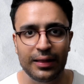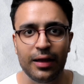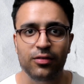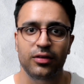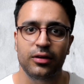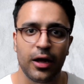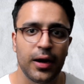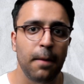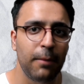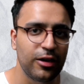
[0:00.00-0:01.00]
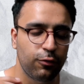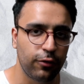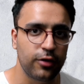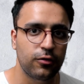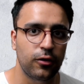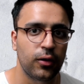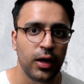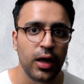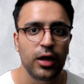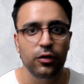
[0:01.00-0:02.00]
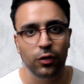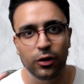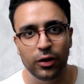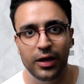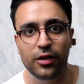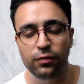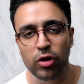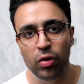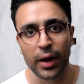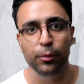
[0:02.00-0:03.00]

things done much faster. So in today's video, I'm